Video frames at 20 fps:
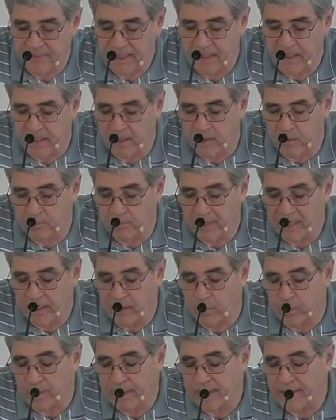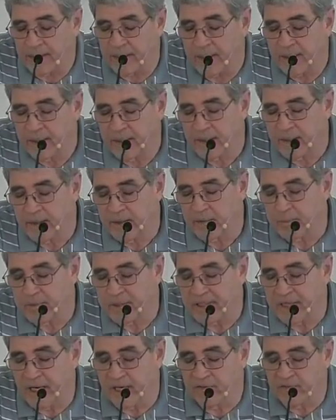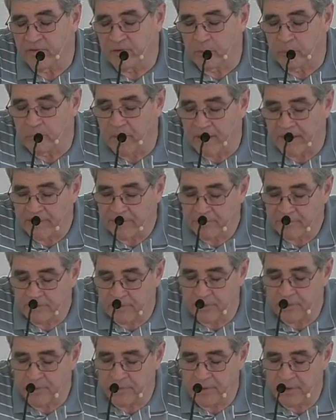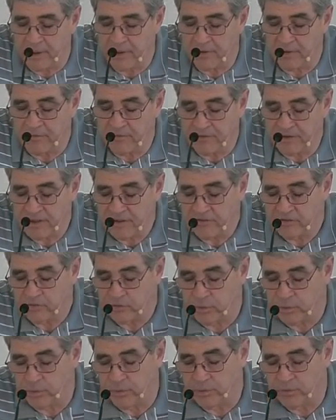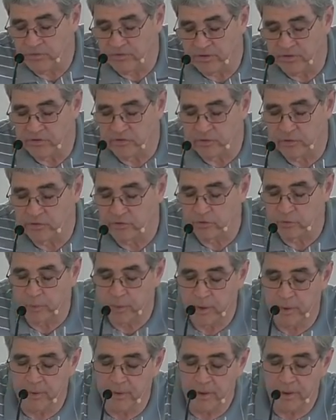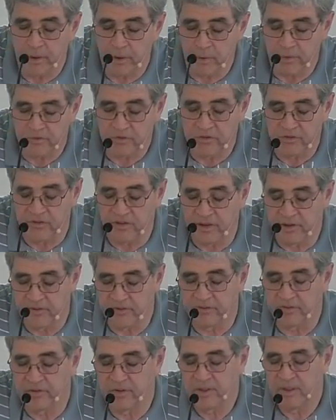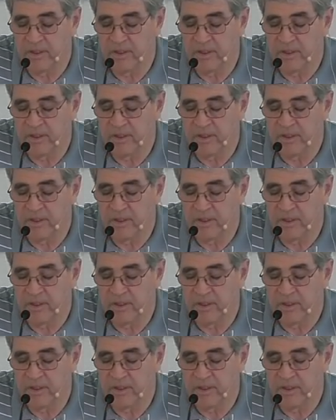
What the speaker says: May we be ever mindful of these truths as your Spirit urges us